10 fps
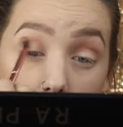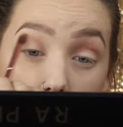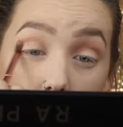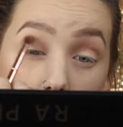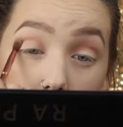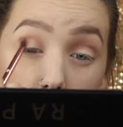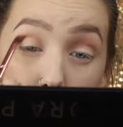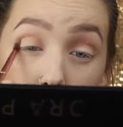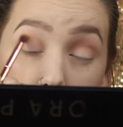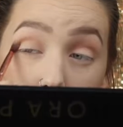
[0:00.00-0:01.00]
They
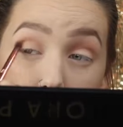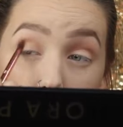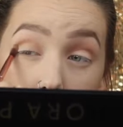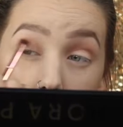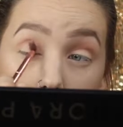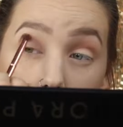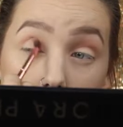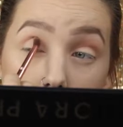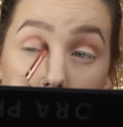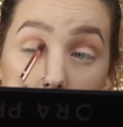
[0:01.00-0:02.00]
are pigmented
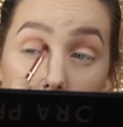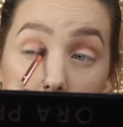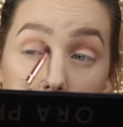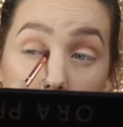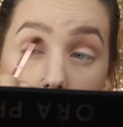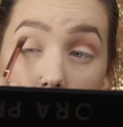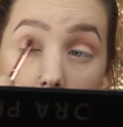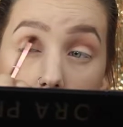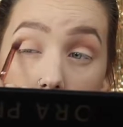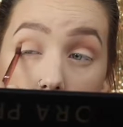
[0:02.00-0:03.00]
though, so,
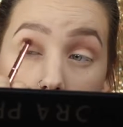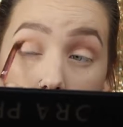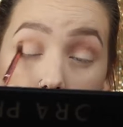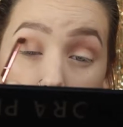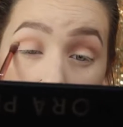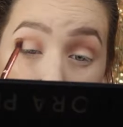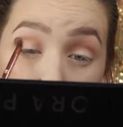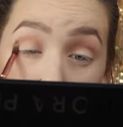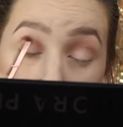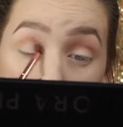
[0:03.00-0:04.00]
and
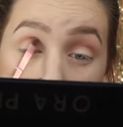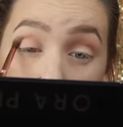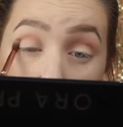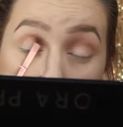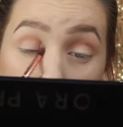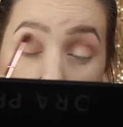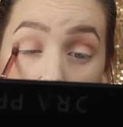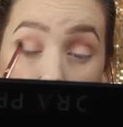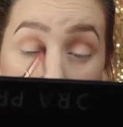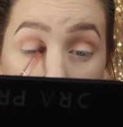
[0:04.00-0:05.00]
they're blending
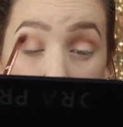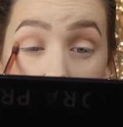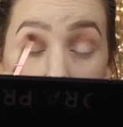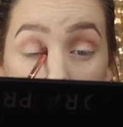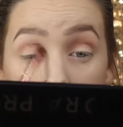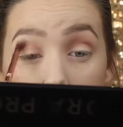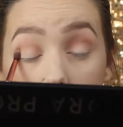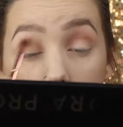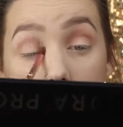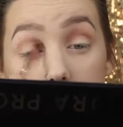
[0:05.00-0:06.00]
very easily,
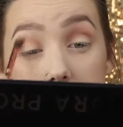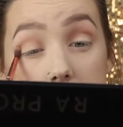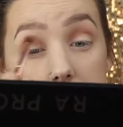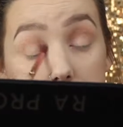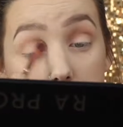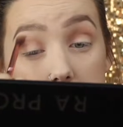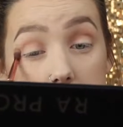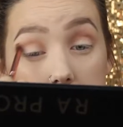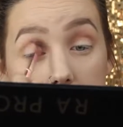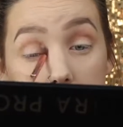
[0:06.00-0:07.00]
very
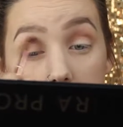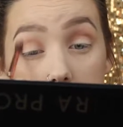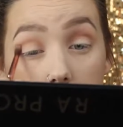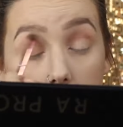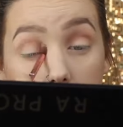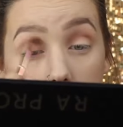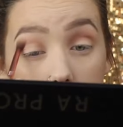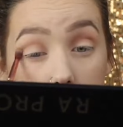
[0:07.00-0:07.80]
seamlessly, so.